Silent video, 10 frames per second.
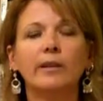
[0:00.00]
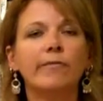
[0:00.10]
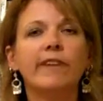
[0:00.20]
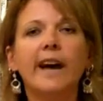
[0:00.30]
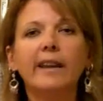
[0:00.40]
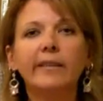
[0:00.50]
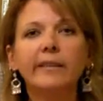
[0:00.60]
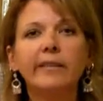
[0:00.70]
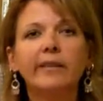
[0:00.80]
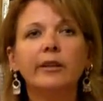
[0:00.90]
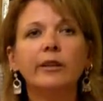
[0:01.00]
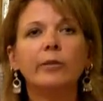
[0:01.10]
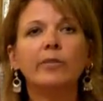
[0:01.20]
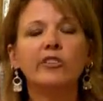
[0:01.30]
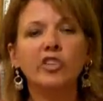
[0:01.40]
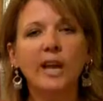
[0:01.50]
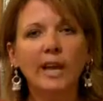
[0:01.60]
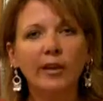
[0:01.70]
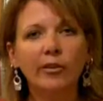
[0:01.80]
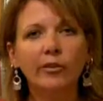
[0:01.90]
lymphatic system, the
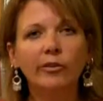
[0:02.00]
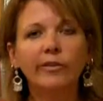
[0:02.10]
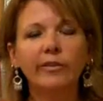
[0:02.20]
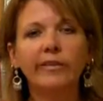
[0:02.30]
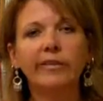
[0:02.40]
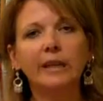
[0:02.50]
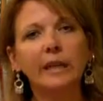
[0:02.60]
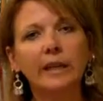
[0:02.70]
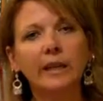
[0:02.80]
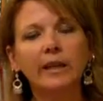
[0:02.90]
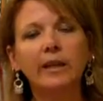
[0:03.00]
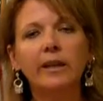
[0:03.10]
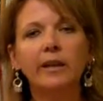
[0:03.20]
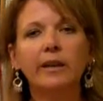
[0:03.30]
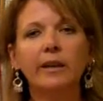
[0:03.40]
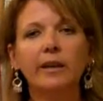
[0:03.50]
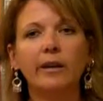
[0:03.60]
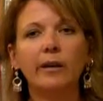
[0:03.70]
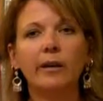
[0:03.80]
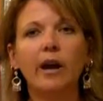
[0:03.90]
channels, the skin.
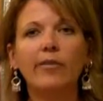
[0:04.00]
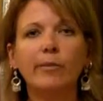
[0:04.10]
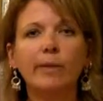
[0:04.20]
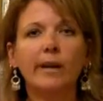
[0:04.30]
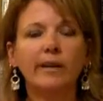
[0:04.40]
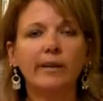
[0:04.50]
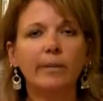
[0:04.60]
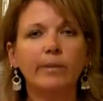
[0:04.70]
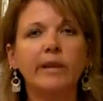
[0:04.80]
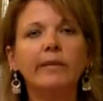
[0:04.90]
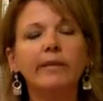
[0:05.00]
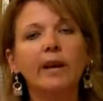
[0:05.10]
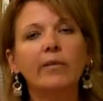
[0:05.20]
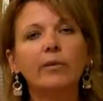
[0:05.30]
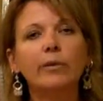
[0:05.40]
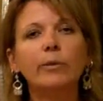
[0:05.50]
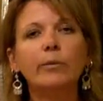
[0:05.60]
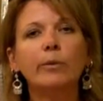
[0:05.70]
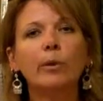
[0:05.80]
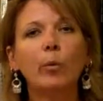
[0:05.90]
Kapha body type tends to have a little
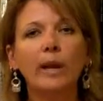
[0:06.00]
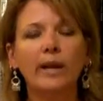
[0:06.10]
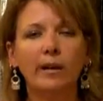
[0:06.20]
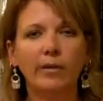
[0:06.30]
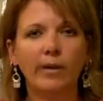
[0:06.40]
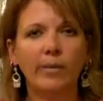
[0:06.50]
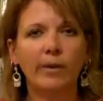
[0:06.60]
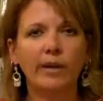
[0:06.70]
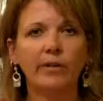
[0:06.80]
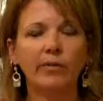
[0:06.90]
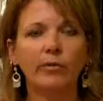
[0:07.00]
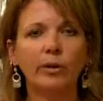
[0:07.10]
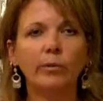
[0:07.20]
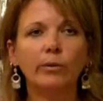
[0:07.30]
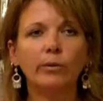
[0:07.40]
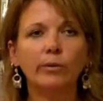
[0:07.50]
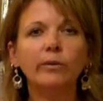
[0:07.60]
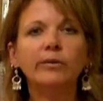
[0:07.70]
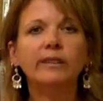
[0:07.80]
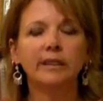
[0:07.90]
bit more weight on them and have trouble
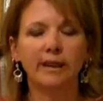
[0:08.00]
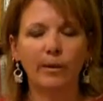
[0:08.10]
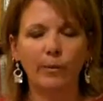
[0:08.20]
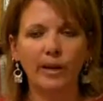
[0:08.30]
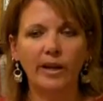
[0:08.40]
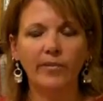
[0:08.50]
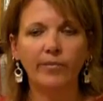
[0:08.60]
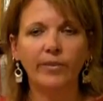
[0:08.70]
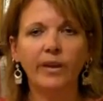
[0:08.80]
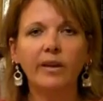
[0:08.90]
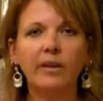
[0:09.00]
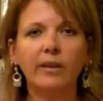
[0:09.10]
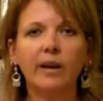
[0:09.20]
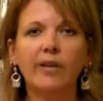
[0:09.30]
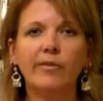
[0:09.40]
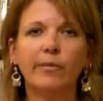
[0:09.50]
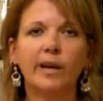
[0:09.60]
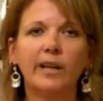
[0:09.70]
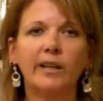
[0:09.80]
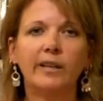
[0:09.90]
losing that weight. The Kapha
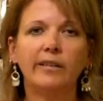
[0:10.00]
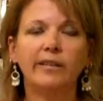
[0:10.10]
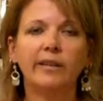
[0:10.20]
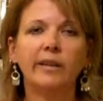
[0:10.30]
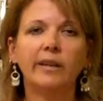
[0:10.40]
body is